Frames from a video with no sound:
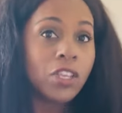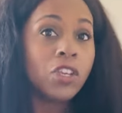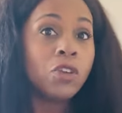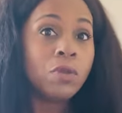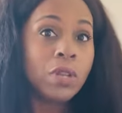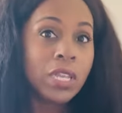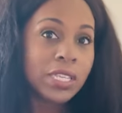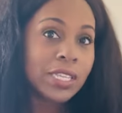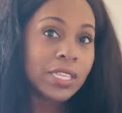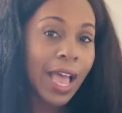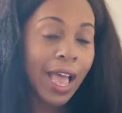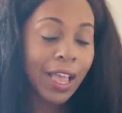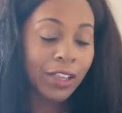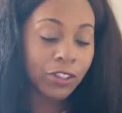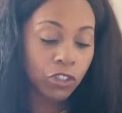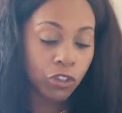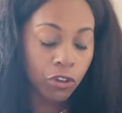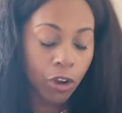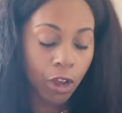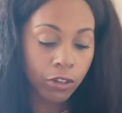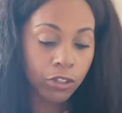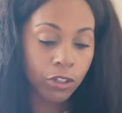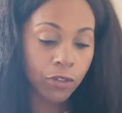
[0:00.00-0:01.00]
you need to ask
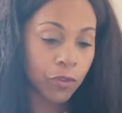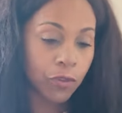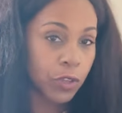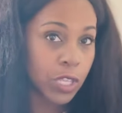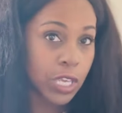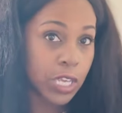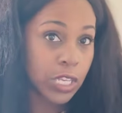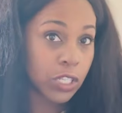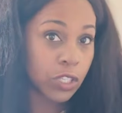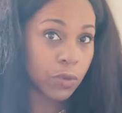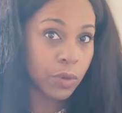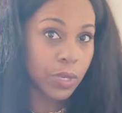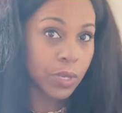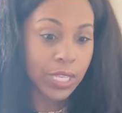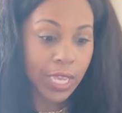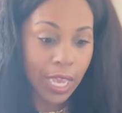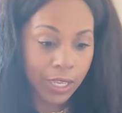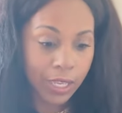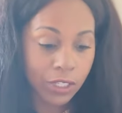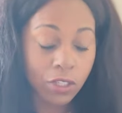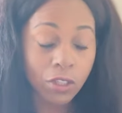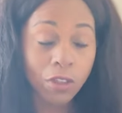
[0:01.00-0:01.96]
your doctor for these three tests.